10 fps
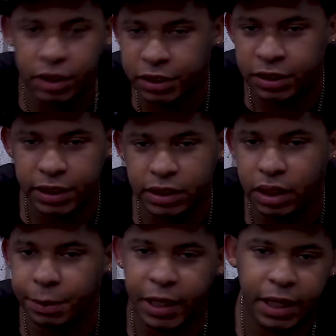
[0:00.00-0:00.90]
Just a
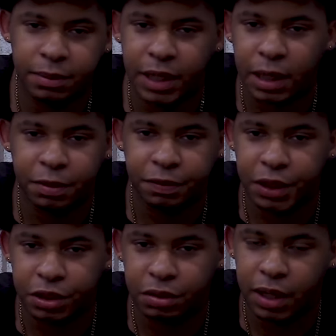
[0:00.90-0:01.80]
disclaimer, I am not a
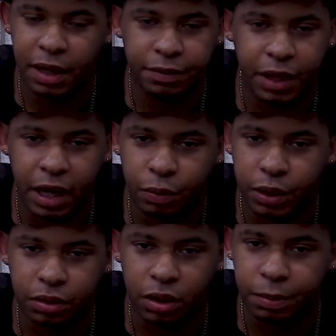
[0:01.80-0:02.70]
professional. I have not
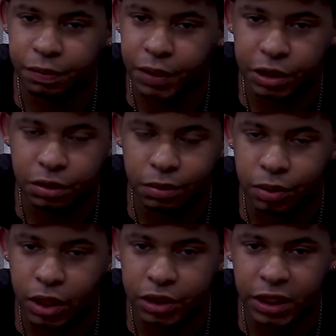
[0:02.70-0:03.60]
worked on professional
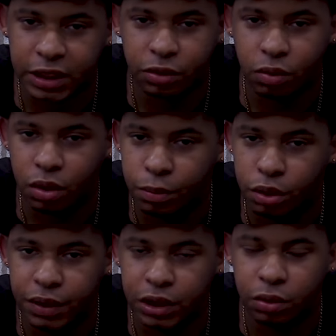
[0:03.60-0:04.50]
projects or
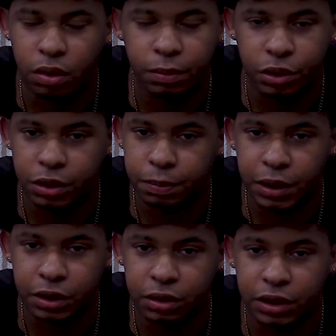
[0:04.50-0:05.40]
movies or motion
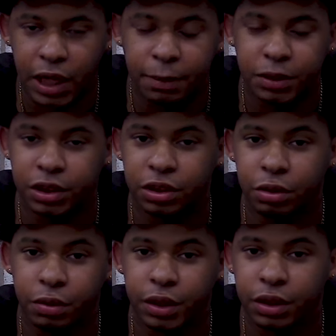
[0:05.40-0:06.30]
pictures. I'm just
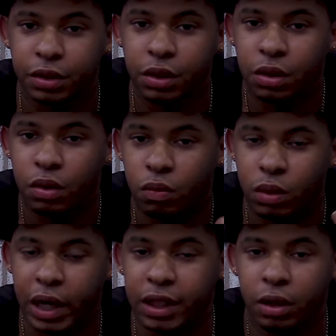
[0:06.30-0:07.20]
doing
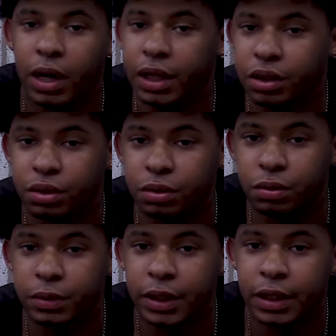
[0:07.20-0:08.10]
what I know how to
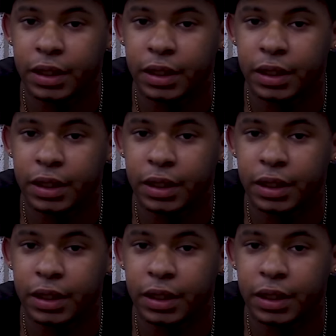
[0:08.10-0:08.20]
do